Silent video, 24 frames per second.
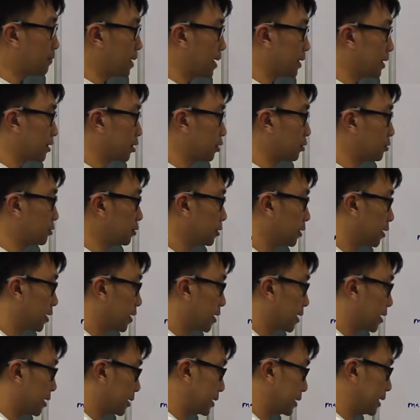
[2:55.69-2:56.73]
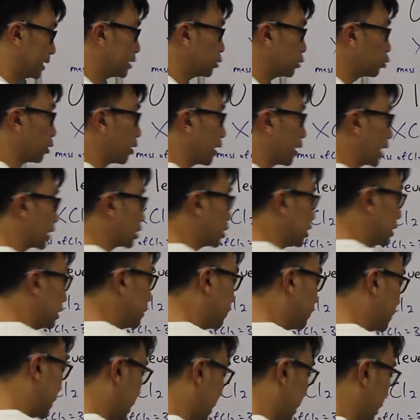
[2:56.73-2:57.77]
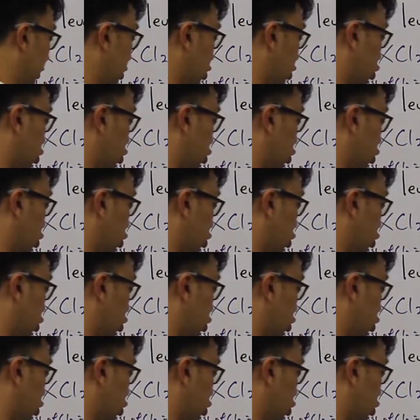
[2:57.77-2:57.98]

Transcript: metal, this will actually be a